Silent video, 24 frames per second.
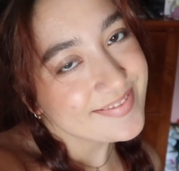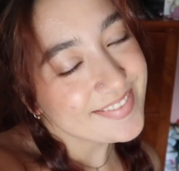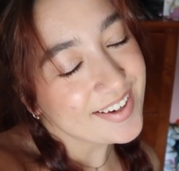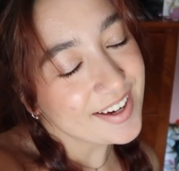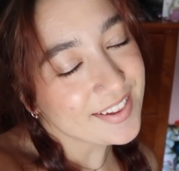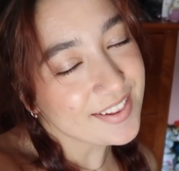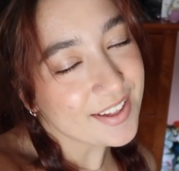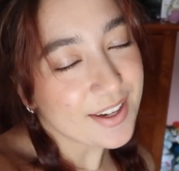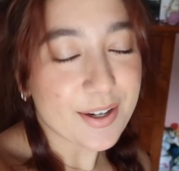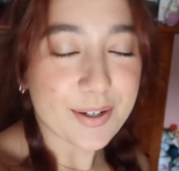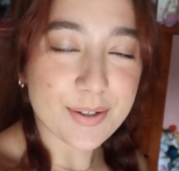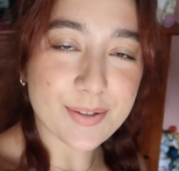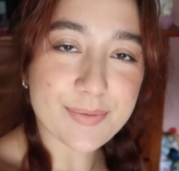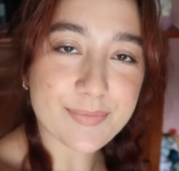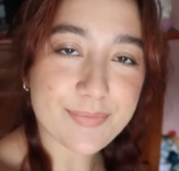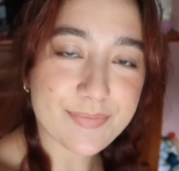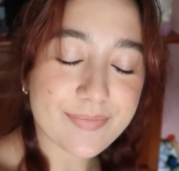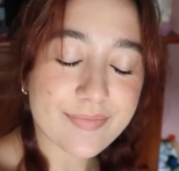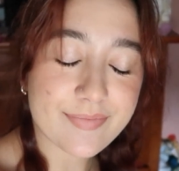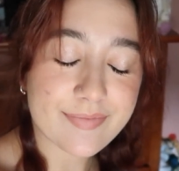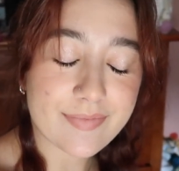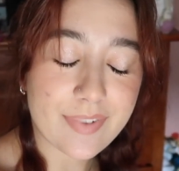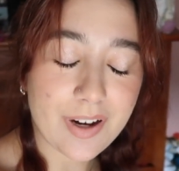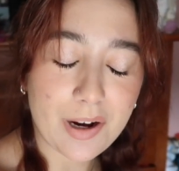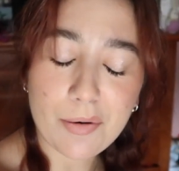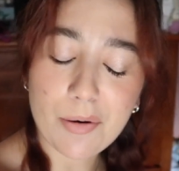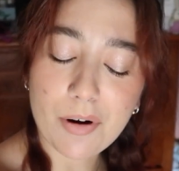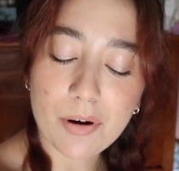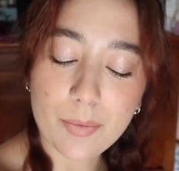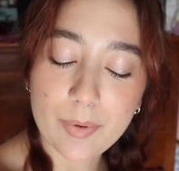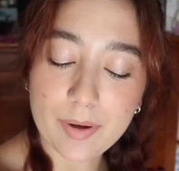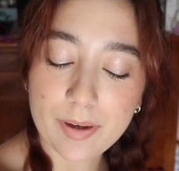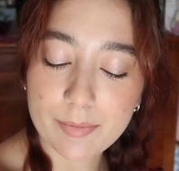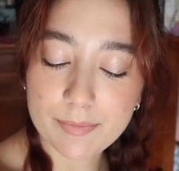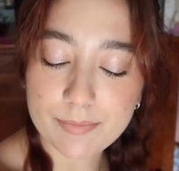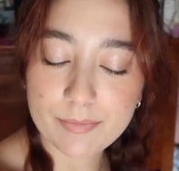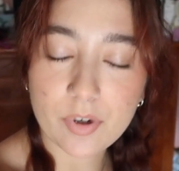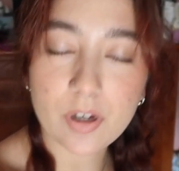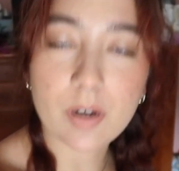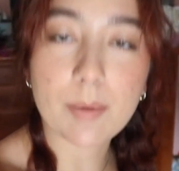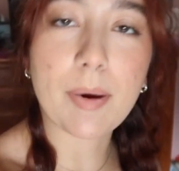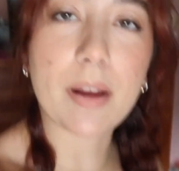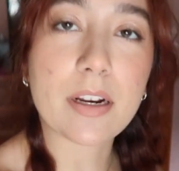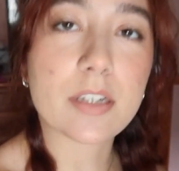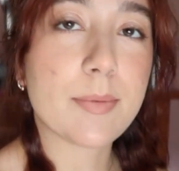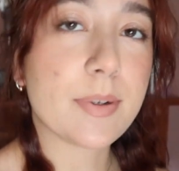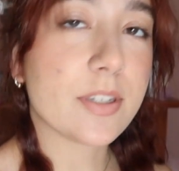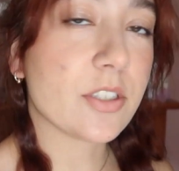Hello. How are we?
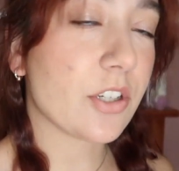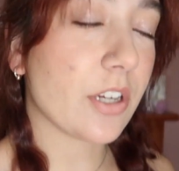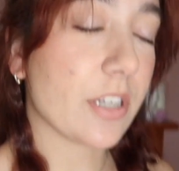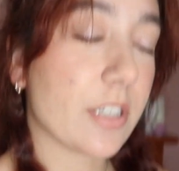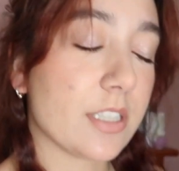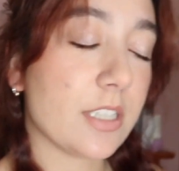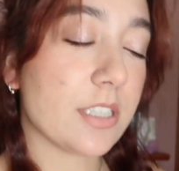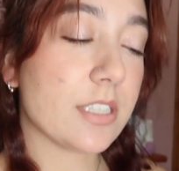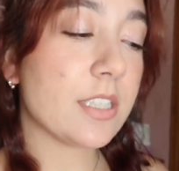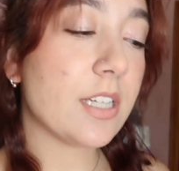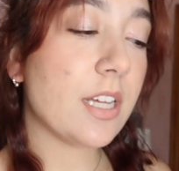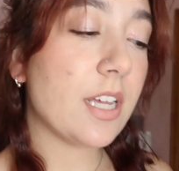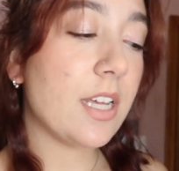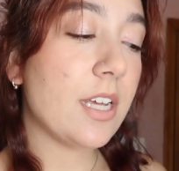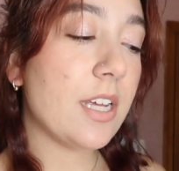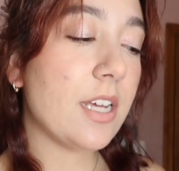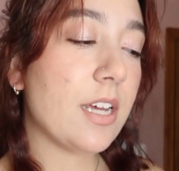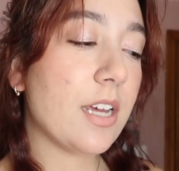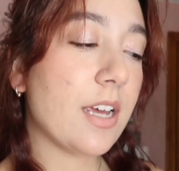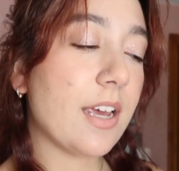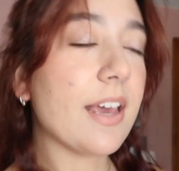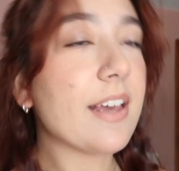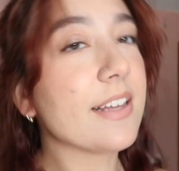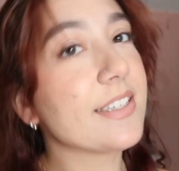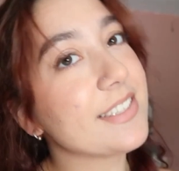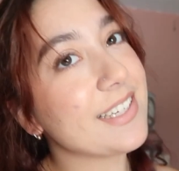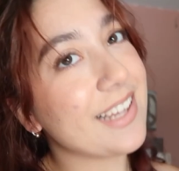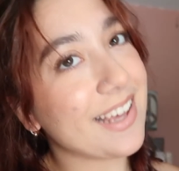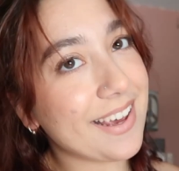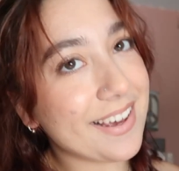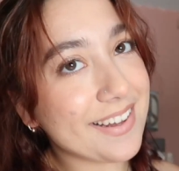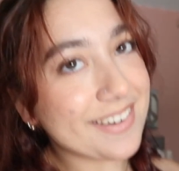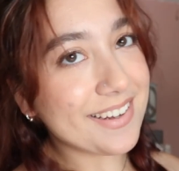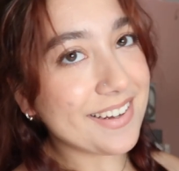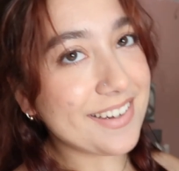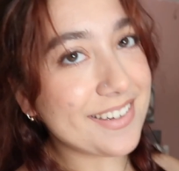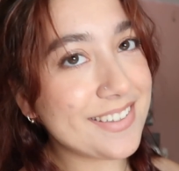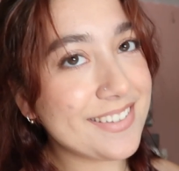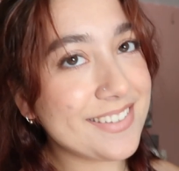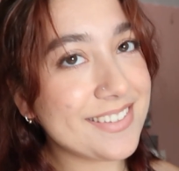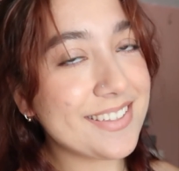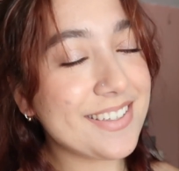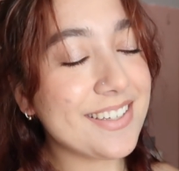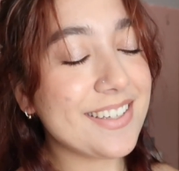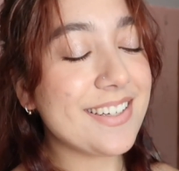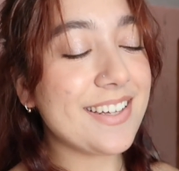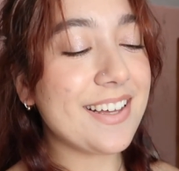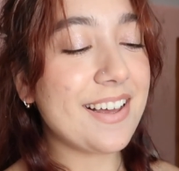Welcome back to my channel. It's Anna.
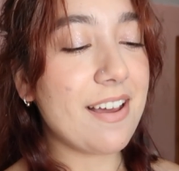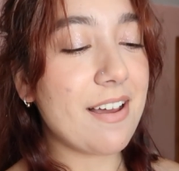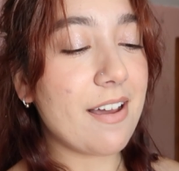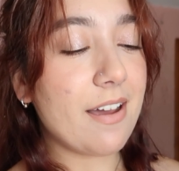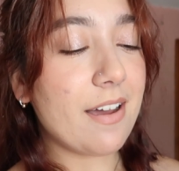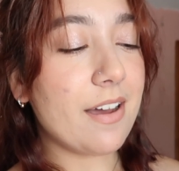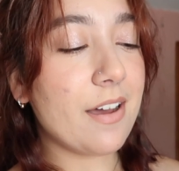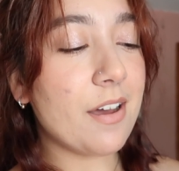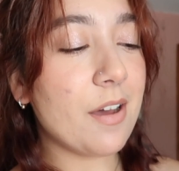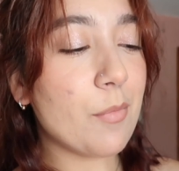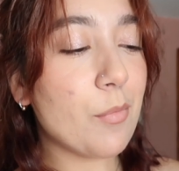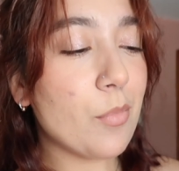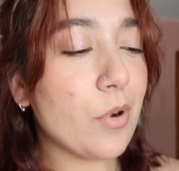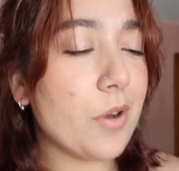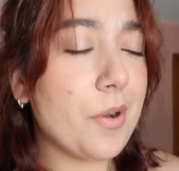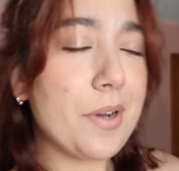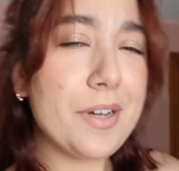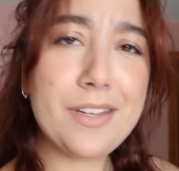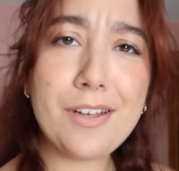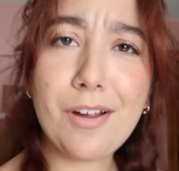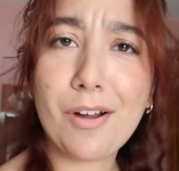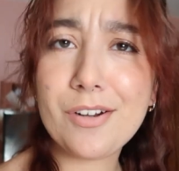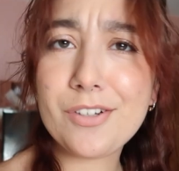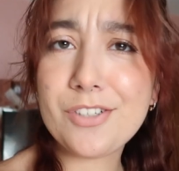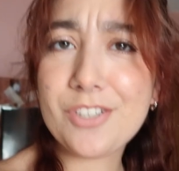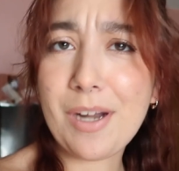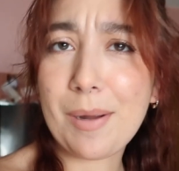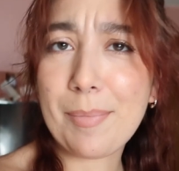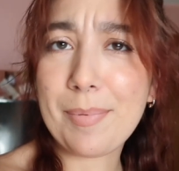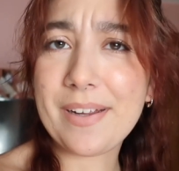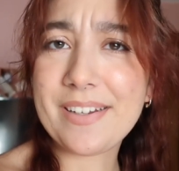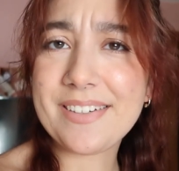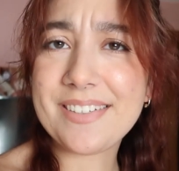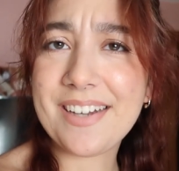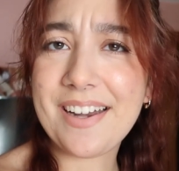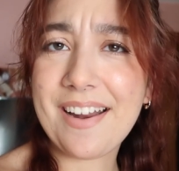Um, we're going yarn shopping